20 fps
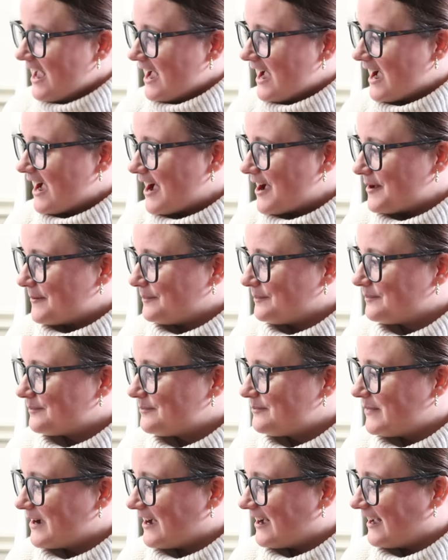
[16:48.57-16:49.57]
um,
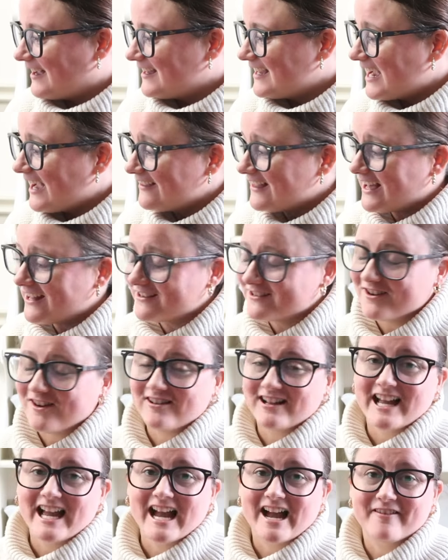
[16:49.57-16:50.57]
but yeah, that is all
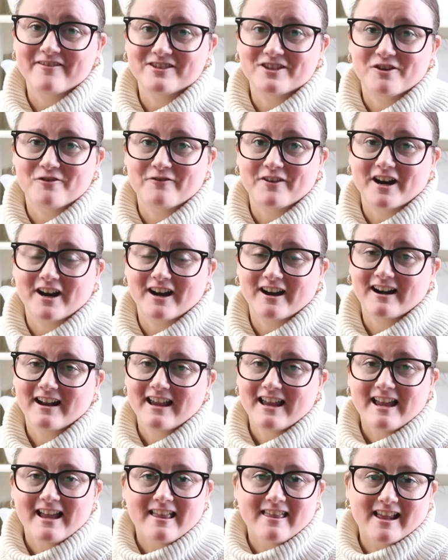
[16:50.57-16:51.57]
I have so far
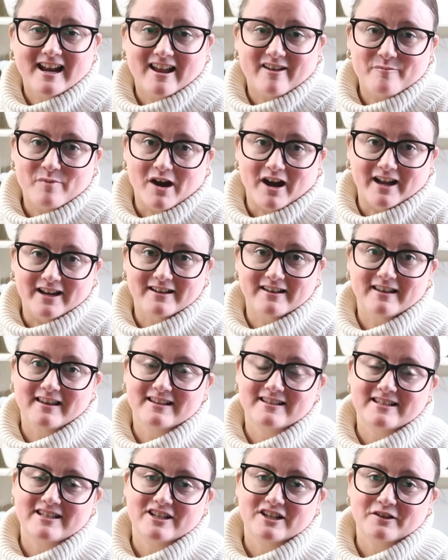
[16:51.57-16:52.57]
that I've bought in
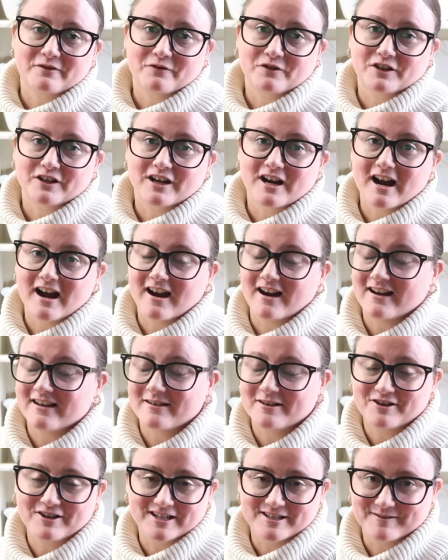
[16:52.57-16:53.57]
this year for
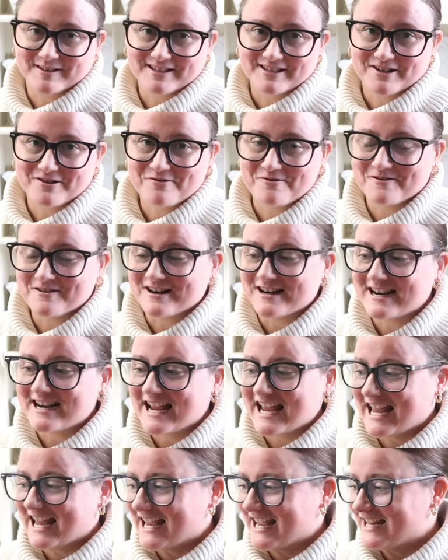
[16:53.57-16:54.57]
Christmas decor
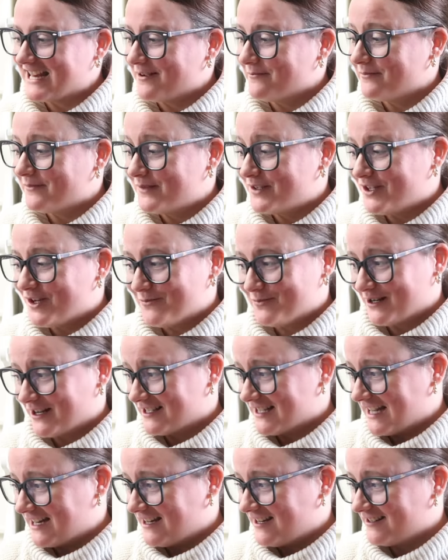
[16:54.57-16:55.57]
and I'm super
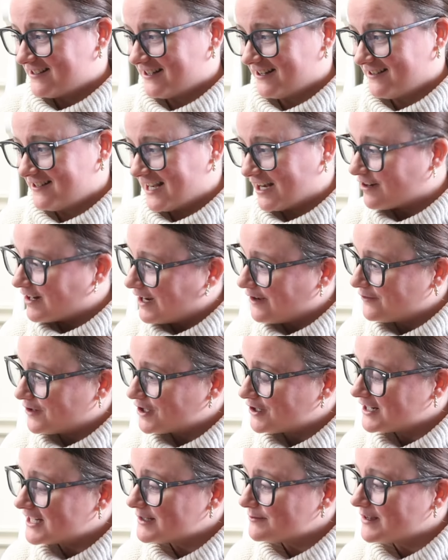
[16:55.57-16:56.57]
excited to start decorating for
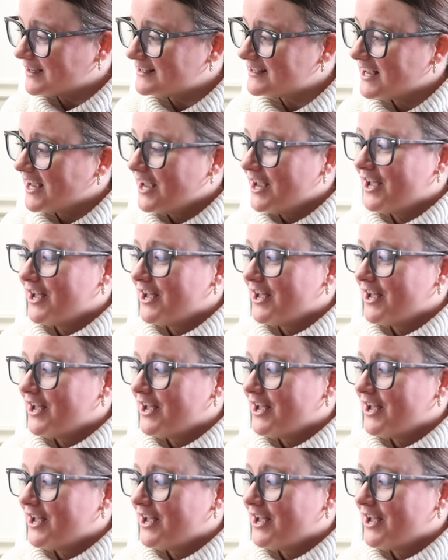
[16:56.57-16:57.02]
Christmas.